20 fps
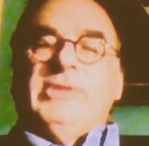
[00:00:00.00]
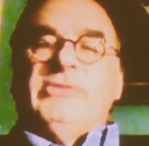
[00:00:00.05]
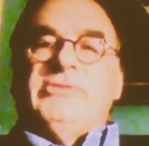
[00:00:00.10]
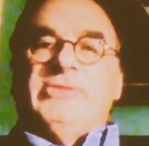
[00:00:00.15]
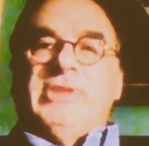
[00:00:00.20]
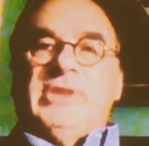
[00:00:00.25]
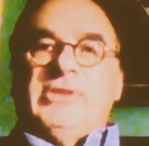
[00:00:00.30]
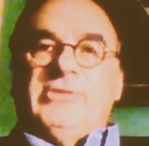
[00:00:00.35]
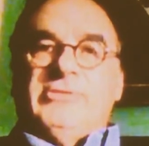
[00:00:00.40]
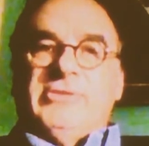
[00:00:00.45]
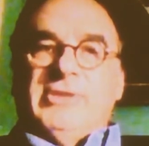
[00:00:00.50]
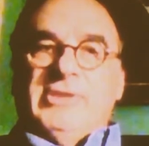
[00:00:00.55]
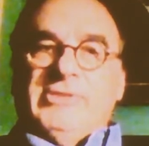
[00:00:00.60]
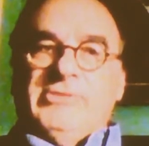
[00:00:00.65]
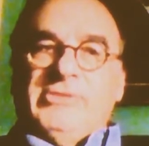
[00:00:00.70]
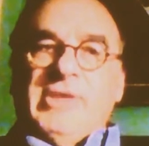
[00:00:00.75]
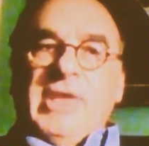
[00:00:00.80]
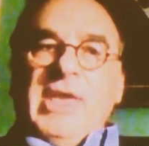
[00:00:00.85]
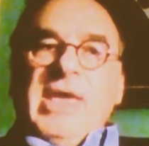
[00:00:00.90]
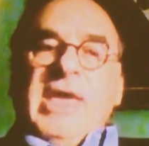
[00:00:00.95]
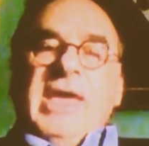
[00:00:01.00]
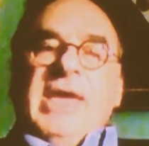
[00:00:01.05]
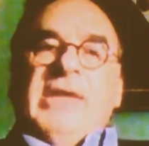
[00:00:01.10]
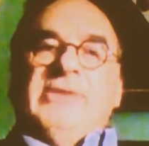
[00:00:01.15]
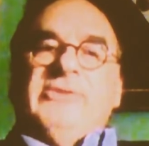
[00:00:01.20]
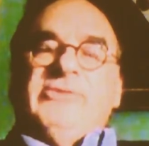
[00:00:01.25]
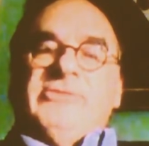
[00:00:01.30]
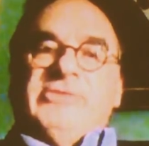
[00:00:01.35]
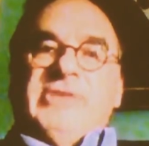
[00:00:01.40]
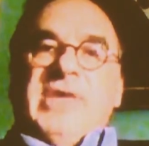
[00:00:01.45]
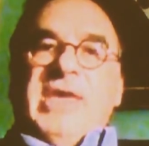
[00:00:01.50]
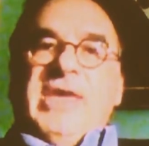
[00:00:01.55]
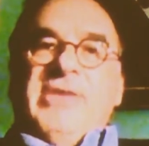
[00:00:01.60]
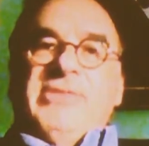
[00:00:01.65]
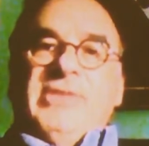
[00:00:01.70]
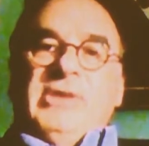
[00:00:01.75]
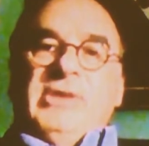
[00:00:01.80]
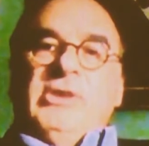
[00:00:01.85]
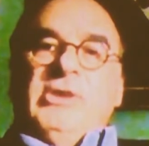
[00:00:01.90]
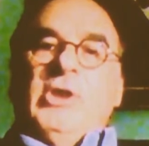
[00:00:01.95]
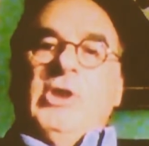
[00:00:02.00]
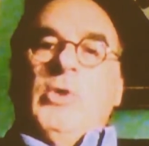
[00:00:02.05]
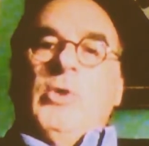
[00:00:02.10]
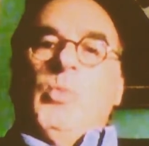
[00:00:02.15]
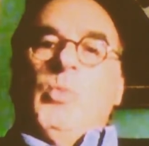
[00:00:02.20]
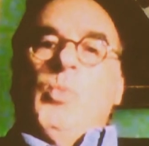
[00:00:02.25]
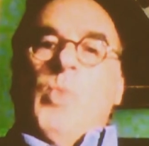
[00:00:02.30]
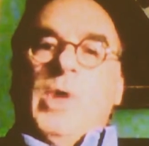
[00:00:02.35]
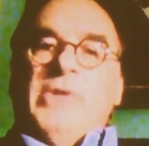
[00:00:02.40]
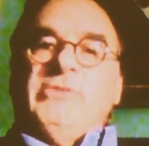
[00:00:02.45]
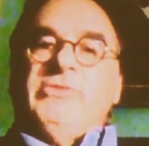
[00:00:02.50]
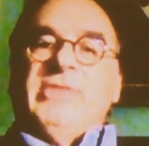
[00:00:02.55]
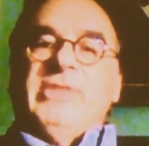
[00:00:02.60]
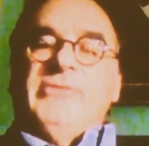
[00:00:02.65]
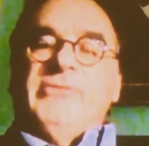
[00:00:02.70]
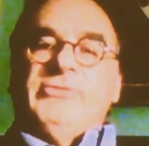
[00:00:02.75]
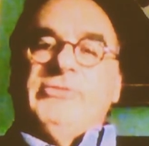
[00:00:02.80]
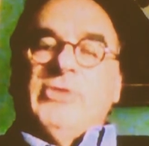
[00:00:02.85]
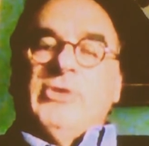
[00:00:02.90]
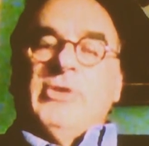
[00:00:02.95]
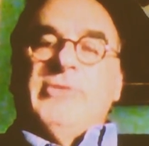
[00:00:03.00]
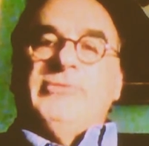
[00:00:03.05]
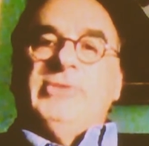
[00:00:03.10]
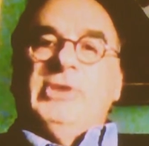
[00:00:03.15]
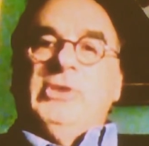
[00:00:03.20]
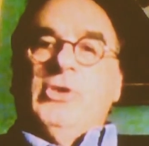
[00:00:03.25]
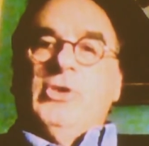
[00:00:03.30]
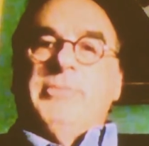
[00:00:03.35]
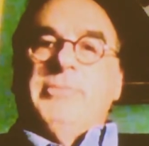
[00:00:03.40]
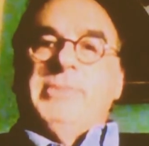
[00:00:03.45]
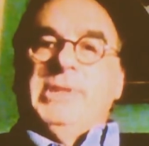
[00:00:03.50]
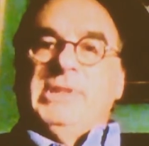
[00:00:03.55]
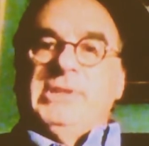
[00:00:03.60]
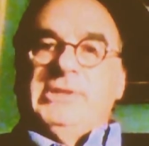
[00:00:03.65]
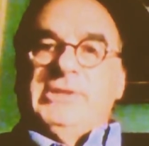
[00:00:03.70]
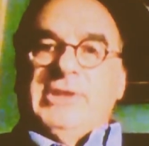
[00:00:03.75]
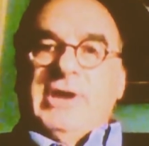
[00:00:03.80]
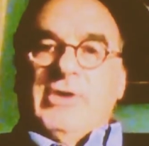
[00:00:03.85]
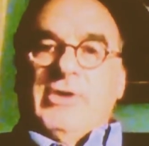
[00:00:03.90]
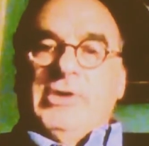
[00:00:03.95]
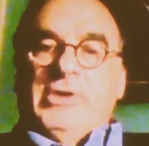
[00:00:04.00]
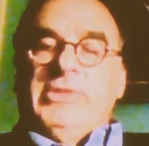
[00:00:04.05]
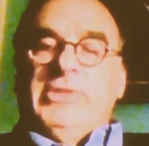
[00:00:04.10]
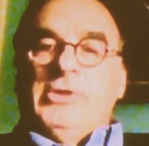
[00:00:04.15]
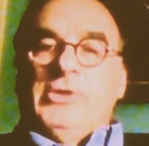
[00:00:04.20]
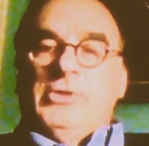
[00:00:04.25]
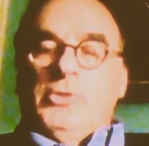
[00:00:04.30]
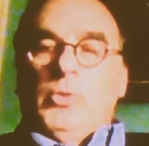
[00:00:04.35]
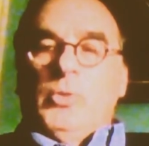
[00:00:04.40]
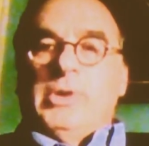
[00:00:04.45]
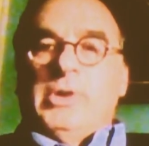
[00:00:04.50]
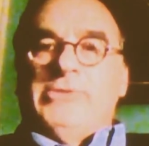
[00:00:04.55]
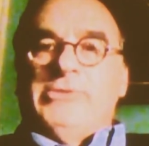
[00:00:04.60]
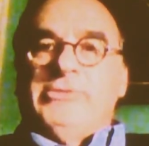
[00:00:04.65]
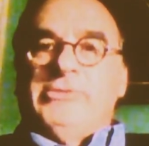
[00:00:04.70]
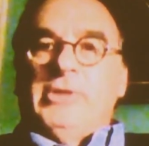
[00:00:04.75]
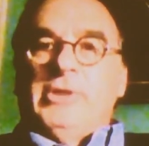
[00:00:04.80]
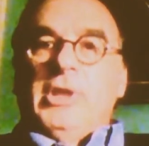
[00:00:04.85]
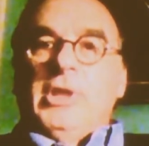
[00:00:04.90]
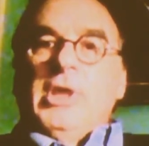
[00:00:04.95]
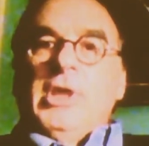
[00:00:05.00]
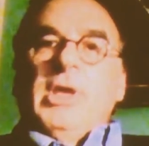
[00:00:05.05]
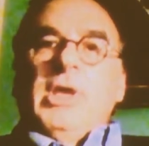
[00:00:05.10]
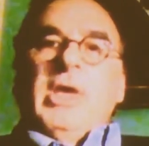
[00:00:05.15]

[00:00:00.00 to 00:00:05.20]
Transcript: of these citizens and say that, you know, once they've served in your military, they're yours.